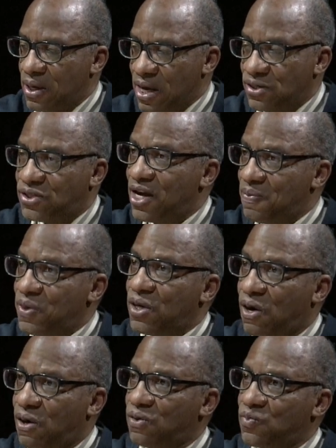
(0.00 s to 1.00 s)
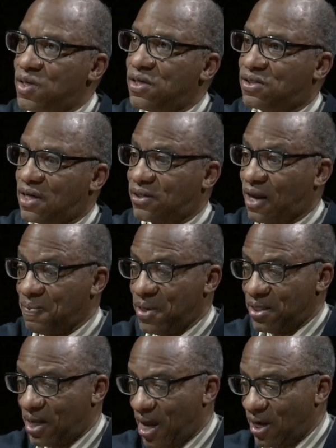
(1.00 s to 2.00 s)
in shaping the Harlem Renaissance. Mm-hmm. I
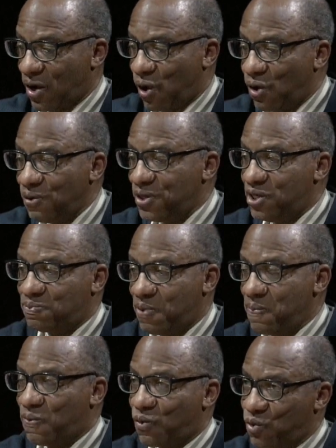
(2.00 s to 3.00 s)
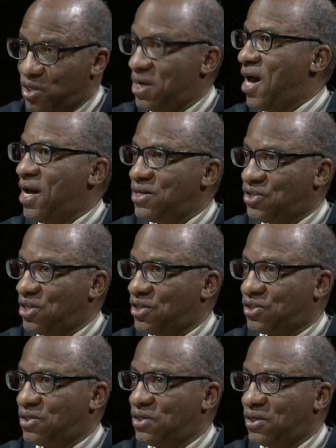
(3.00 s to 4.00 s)
mean, like, all these people were not
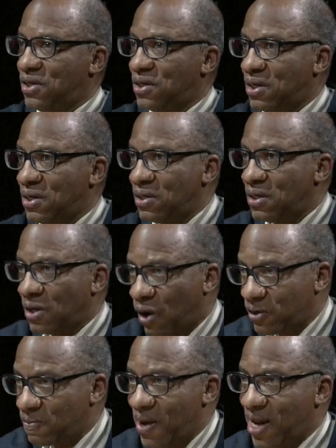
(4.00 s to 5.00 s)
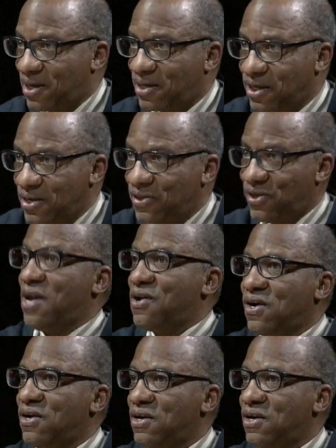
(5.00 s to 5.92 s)
just right. automatically there.